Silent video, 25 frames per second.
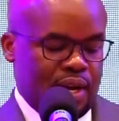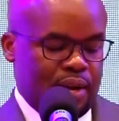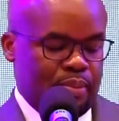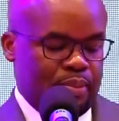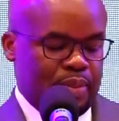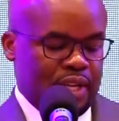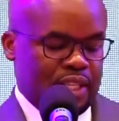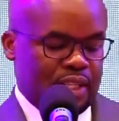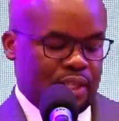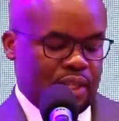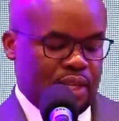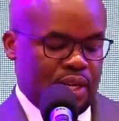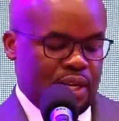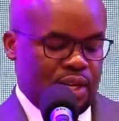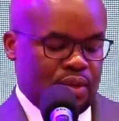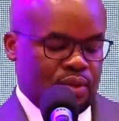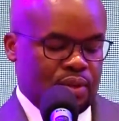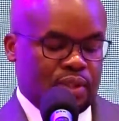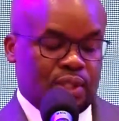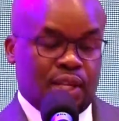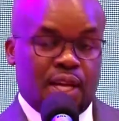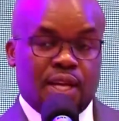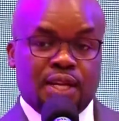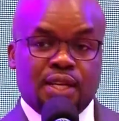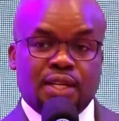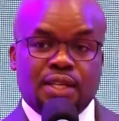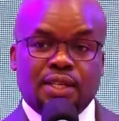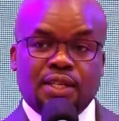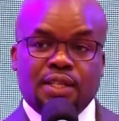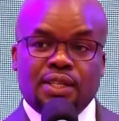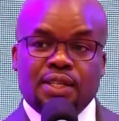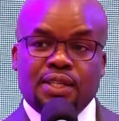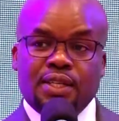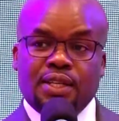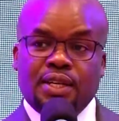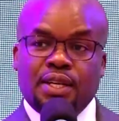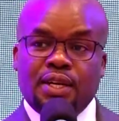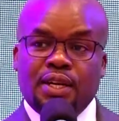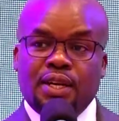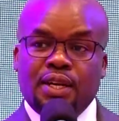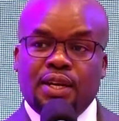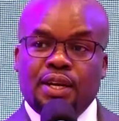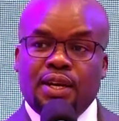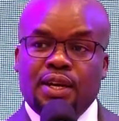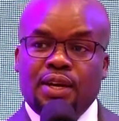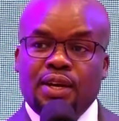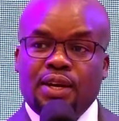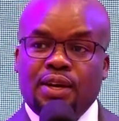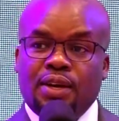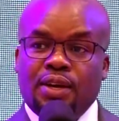Ambassador Ruzan,
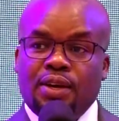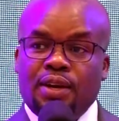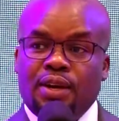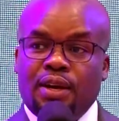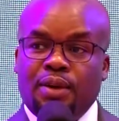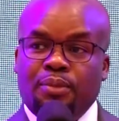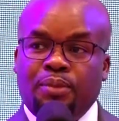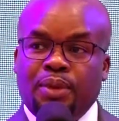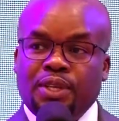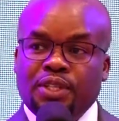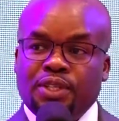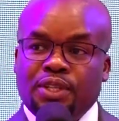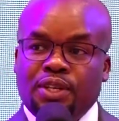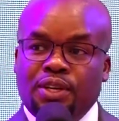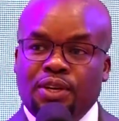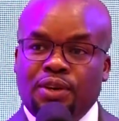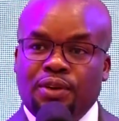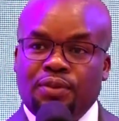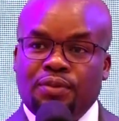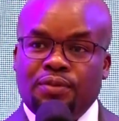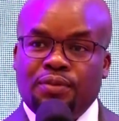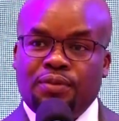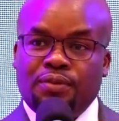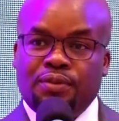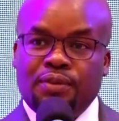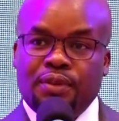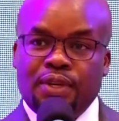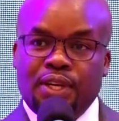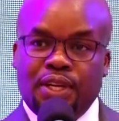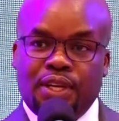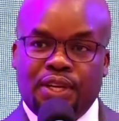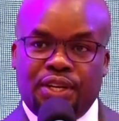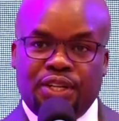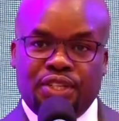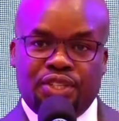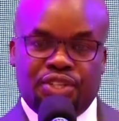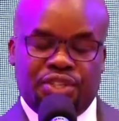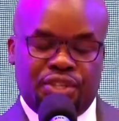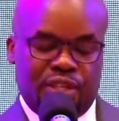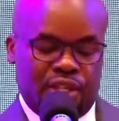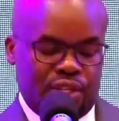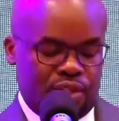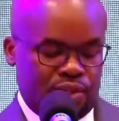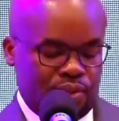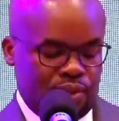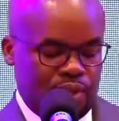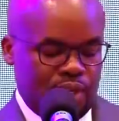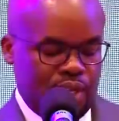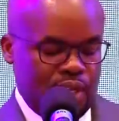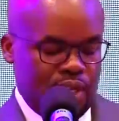Ambassador of
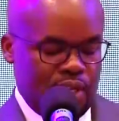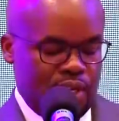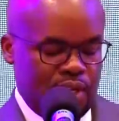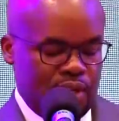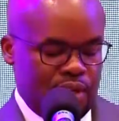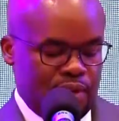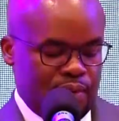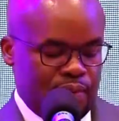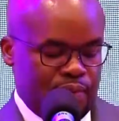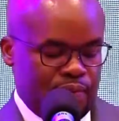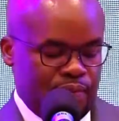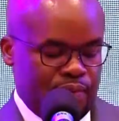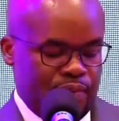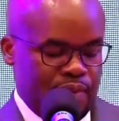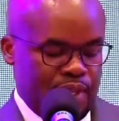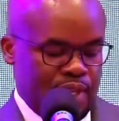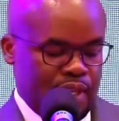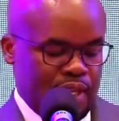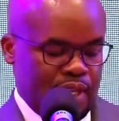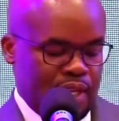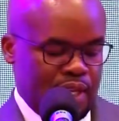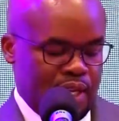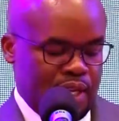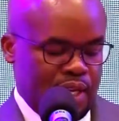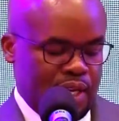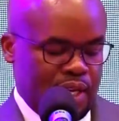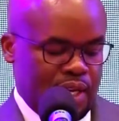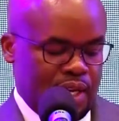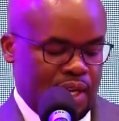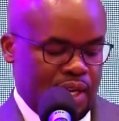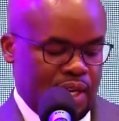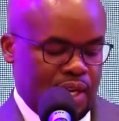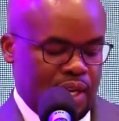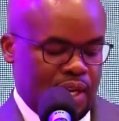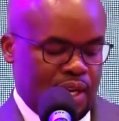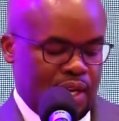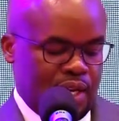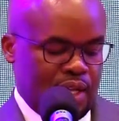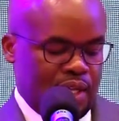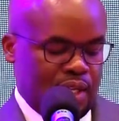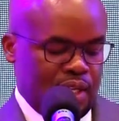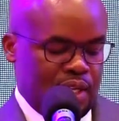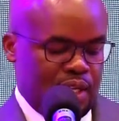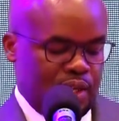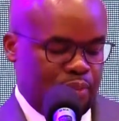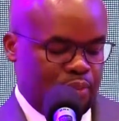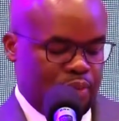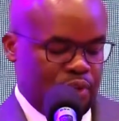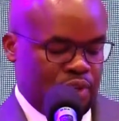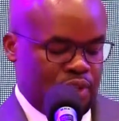Eritrea to Kenya, and
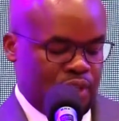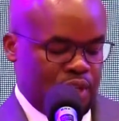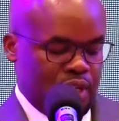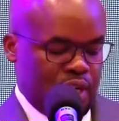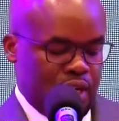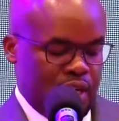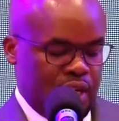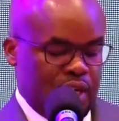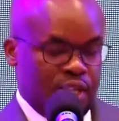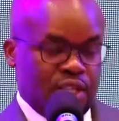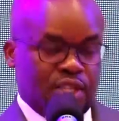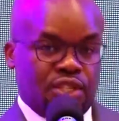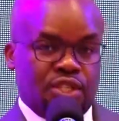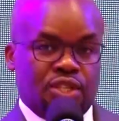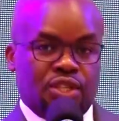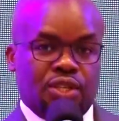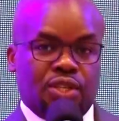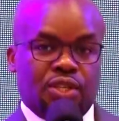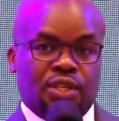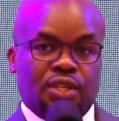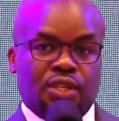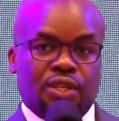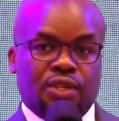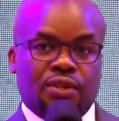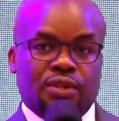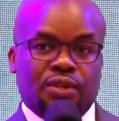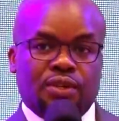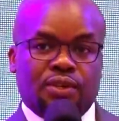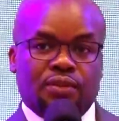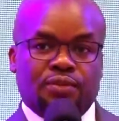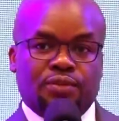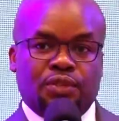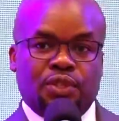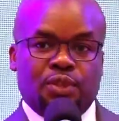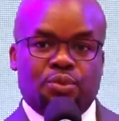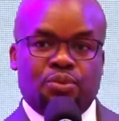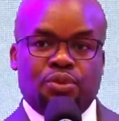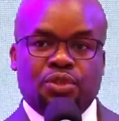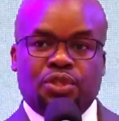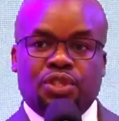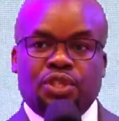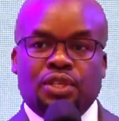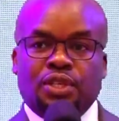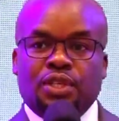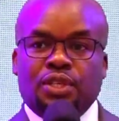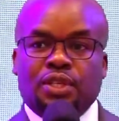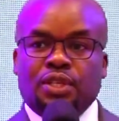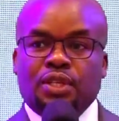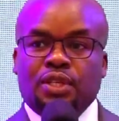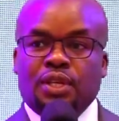the Deputy IG of
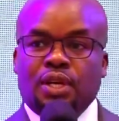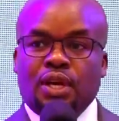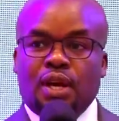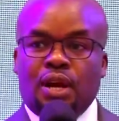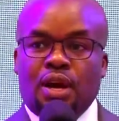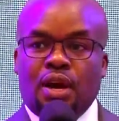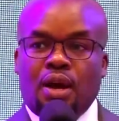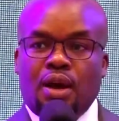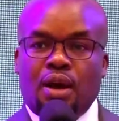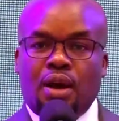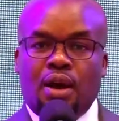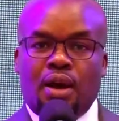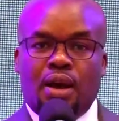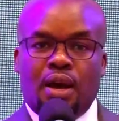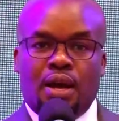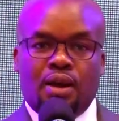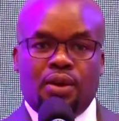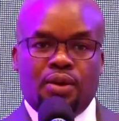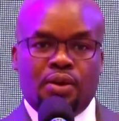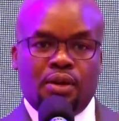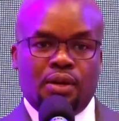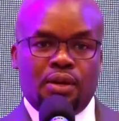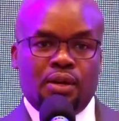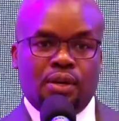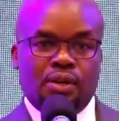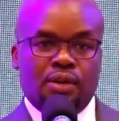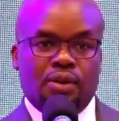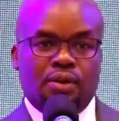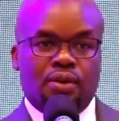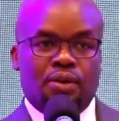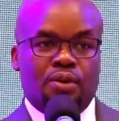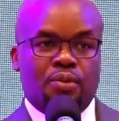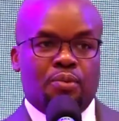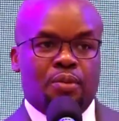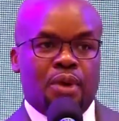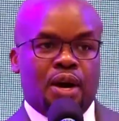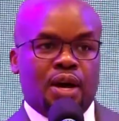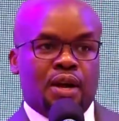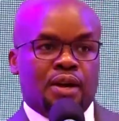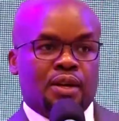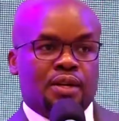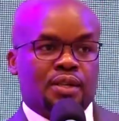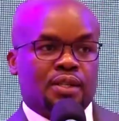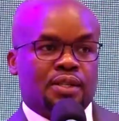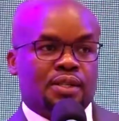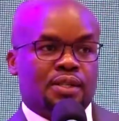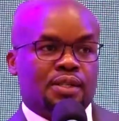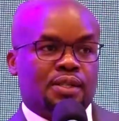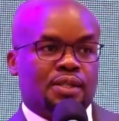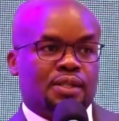Djibouti, Colonel Omar.
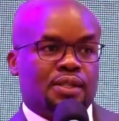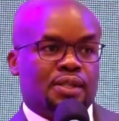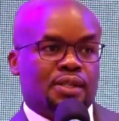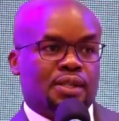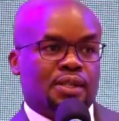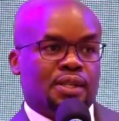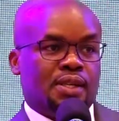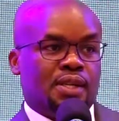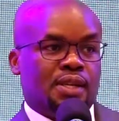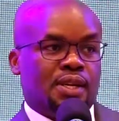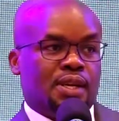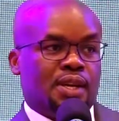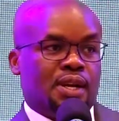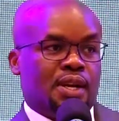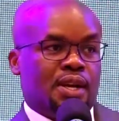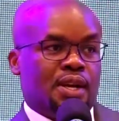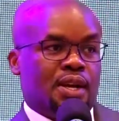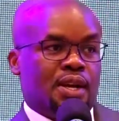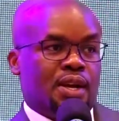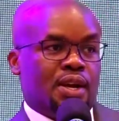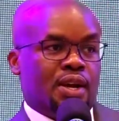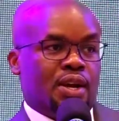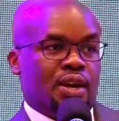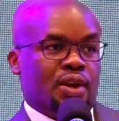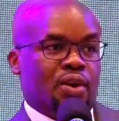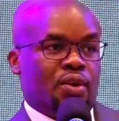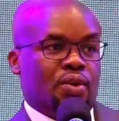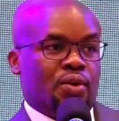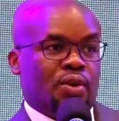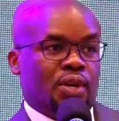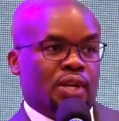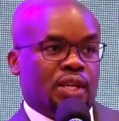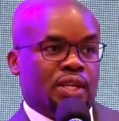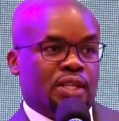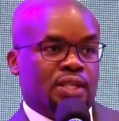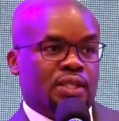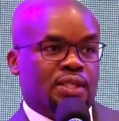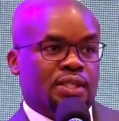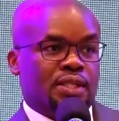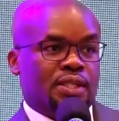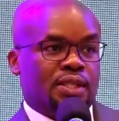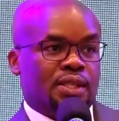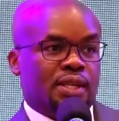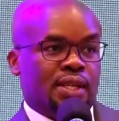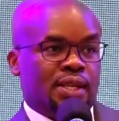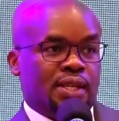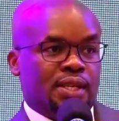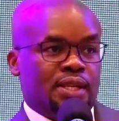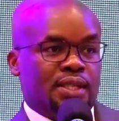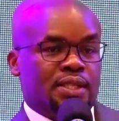
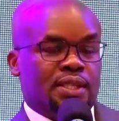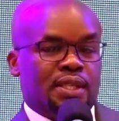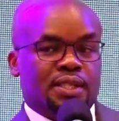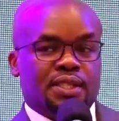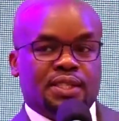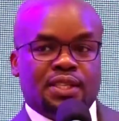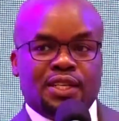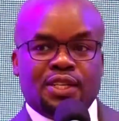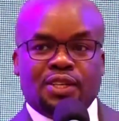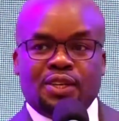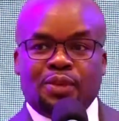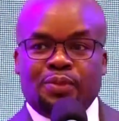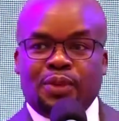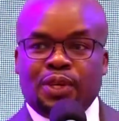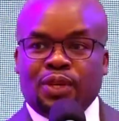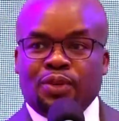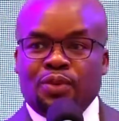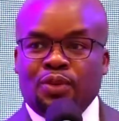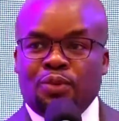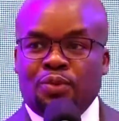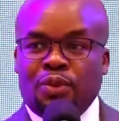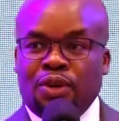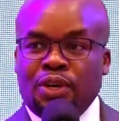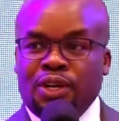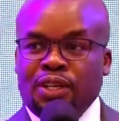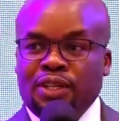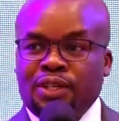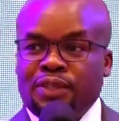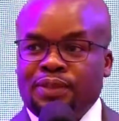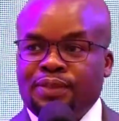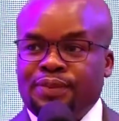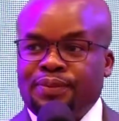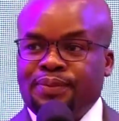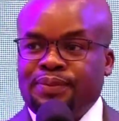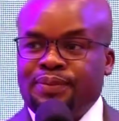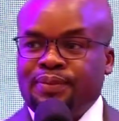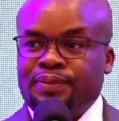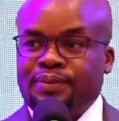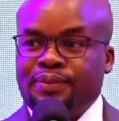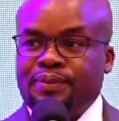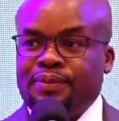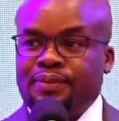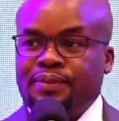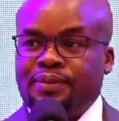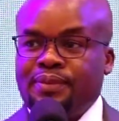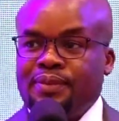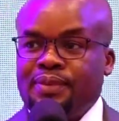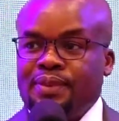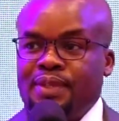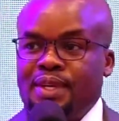Colleagues, ladies and gentlemen, good morning.
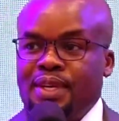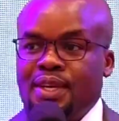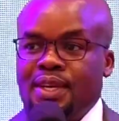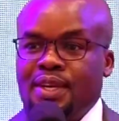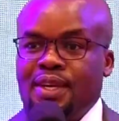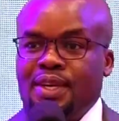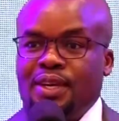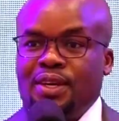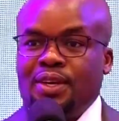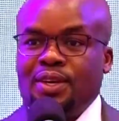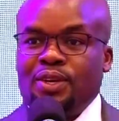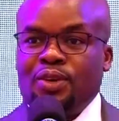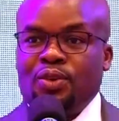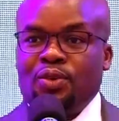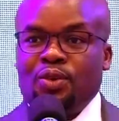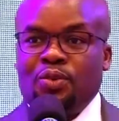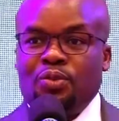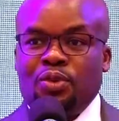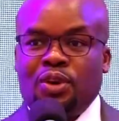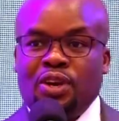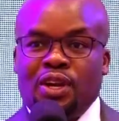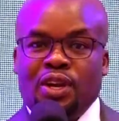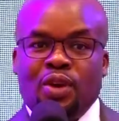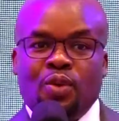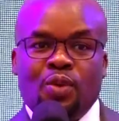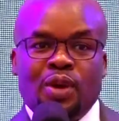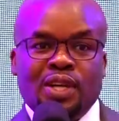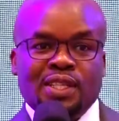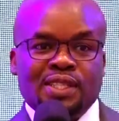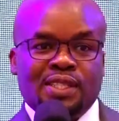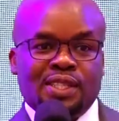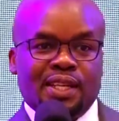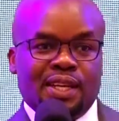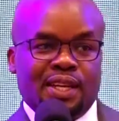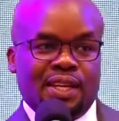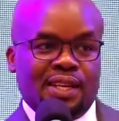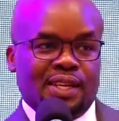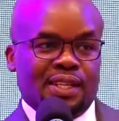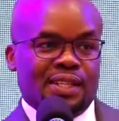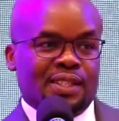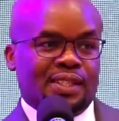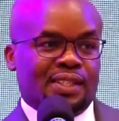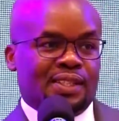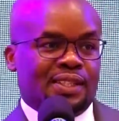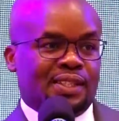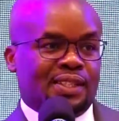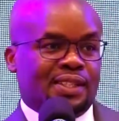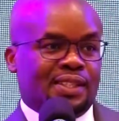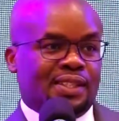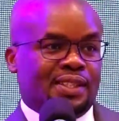Good morning once
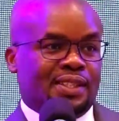again.